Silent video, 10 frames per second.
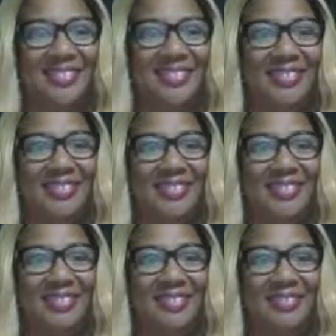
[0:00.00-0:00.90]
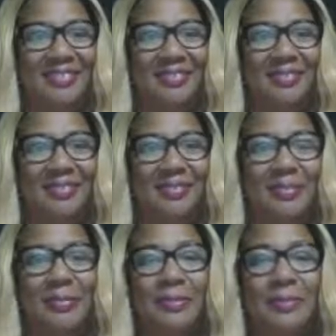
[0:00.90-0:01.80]

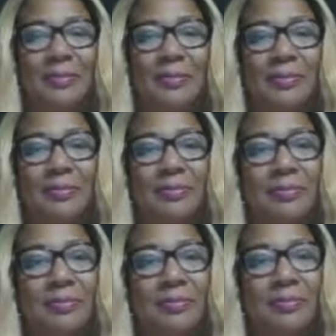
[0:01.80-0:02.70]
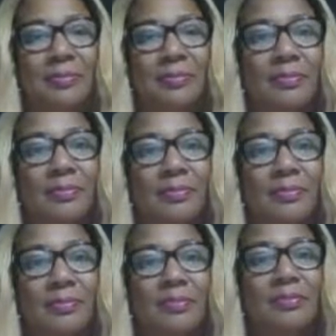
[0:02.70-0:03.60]

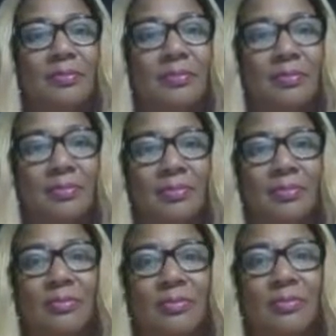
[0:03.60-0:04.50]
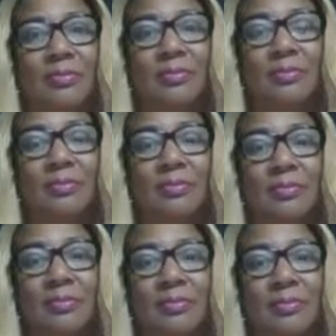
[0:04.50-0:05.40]

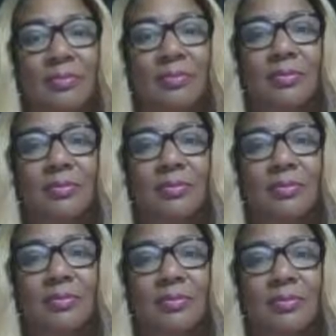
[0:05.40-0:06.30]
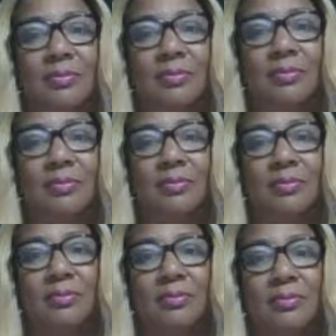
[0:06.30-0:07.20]

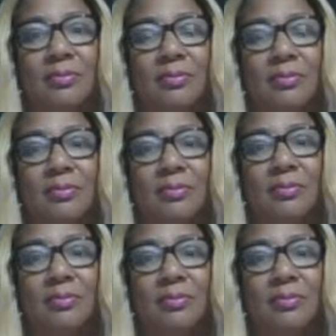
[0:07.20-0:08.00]
The person shown says nothing.